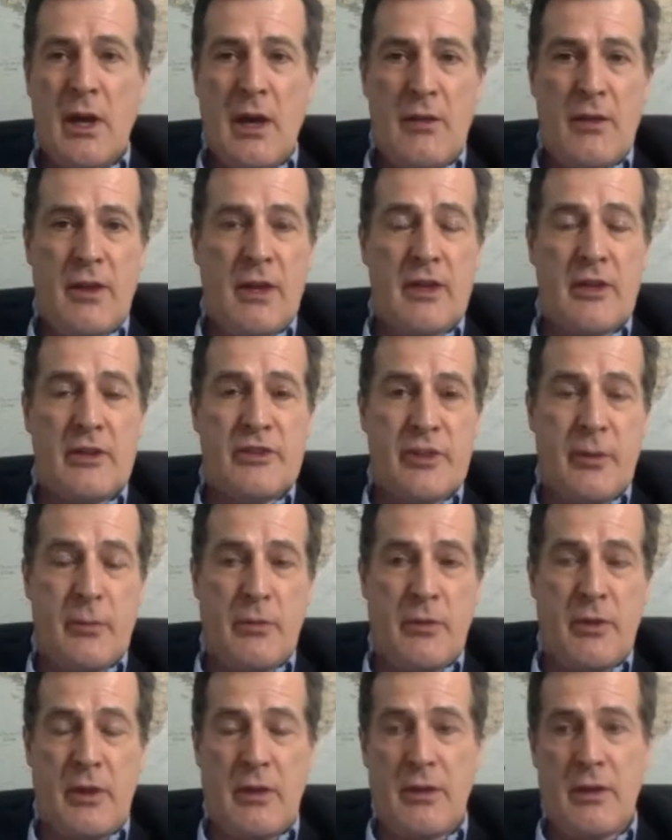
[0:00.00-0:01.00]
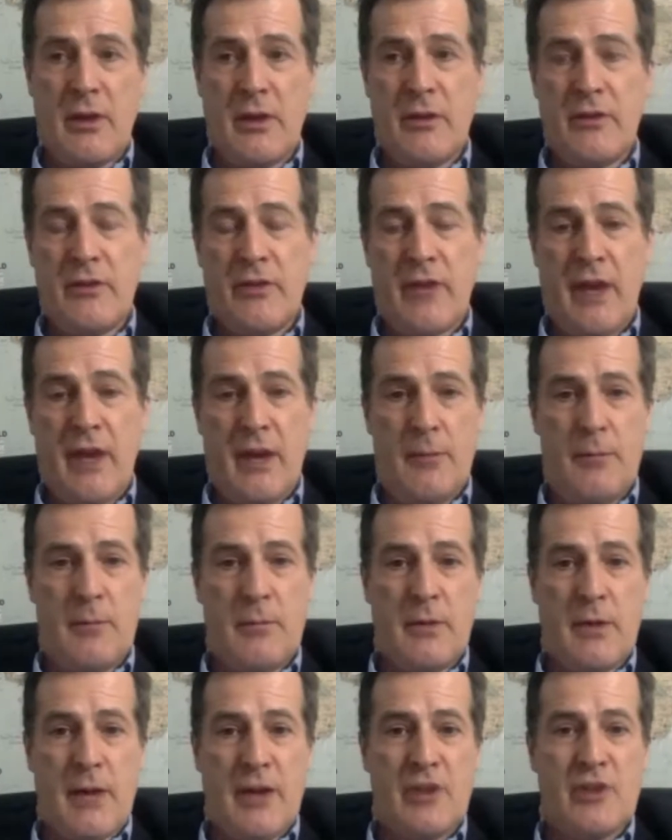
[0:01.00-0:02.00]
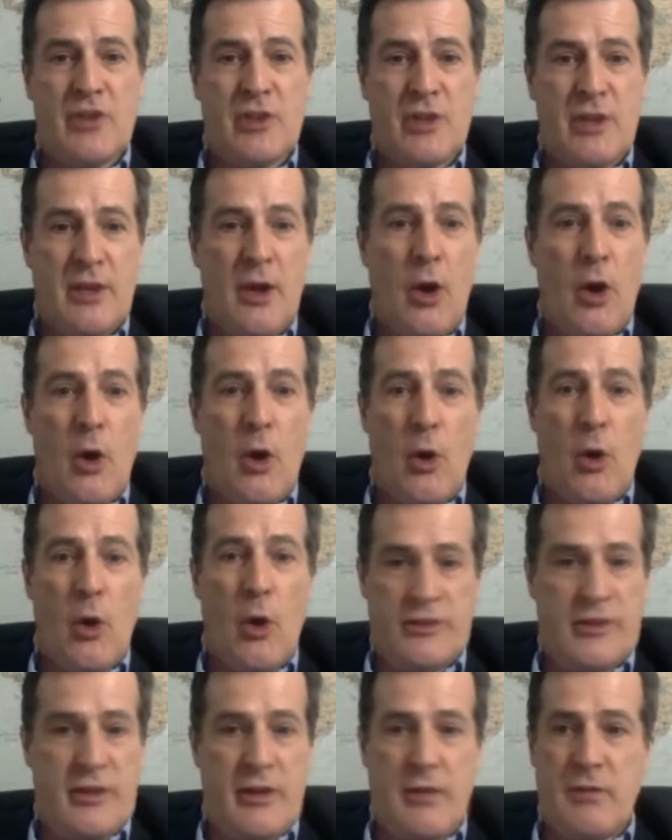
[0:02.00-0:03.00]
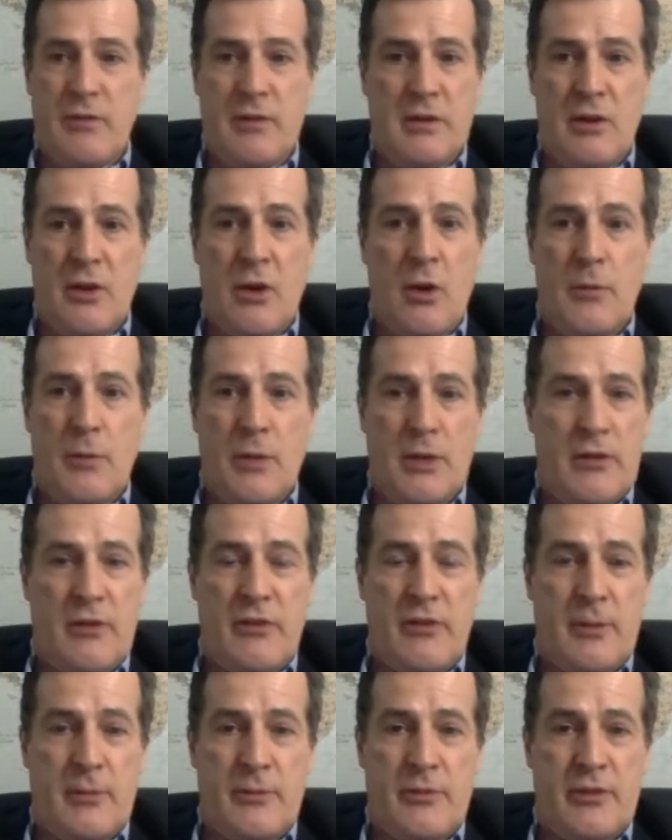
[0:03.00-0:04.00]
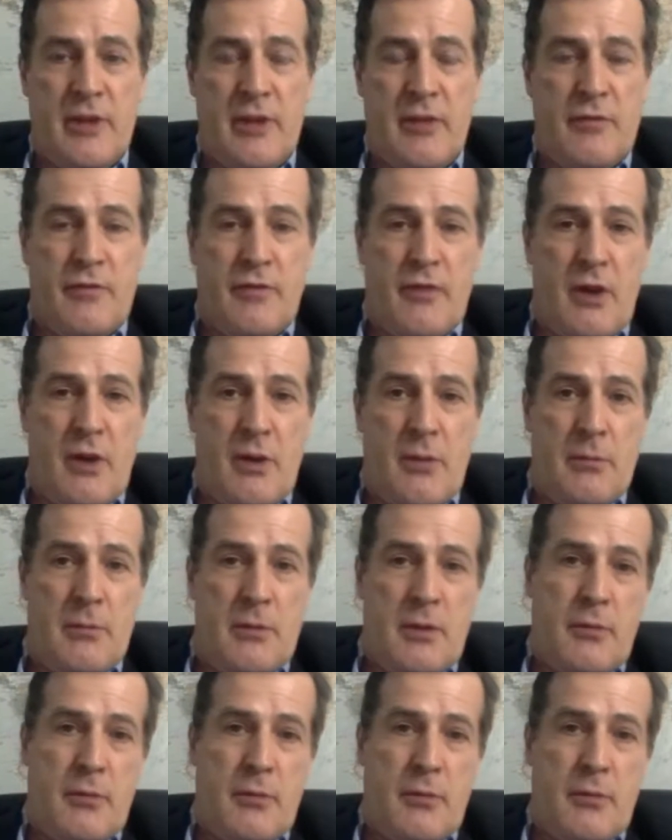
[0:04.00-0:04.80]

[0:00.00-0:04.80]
I think it's something that actually all of us have in common in terms of that farm